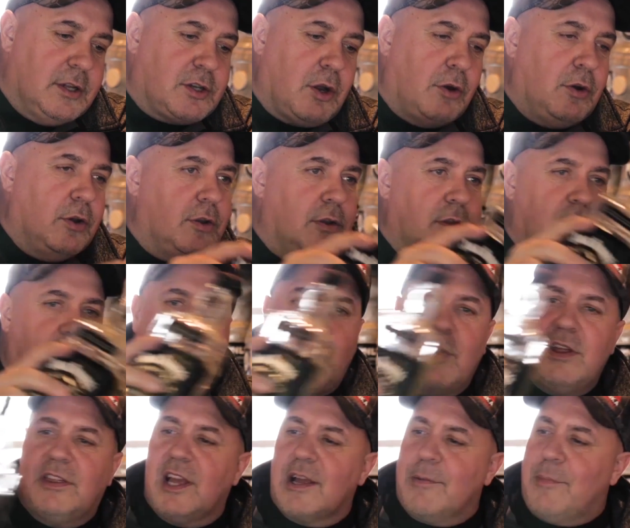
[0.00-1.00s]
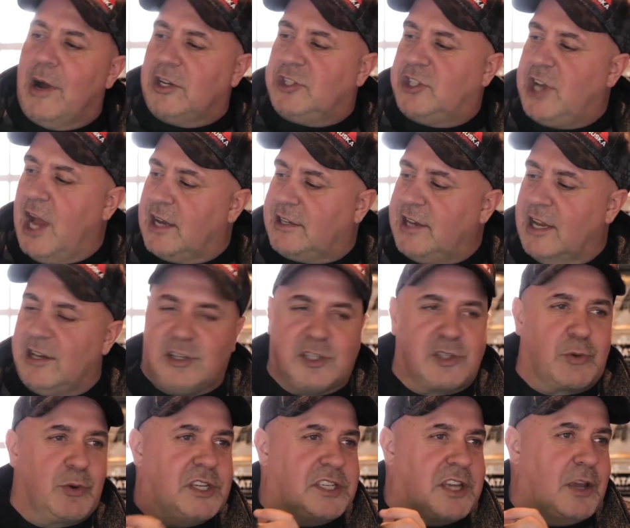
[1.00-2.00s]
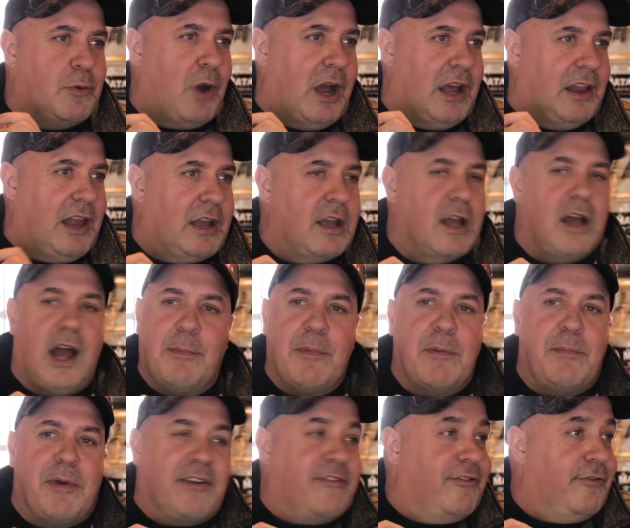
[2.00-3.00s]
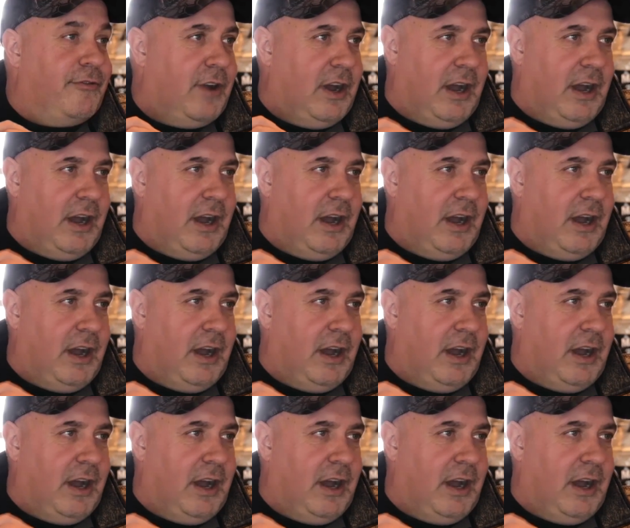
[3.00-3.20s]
So the great thing about Jack Daniel's whiskey, why I'm a big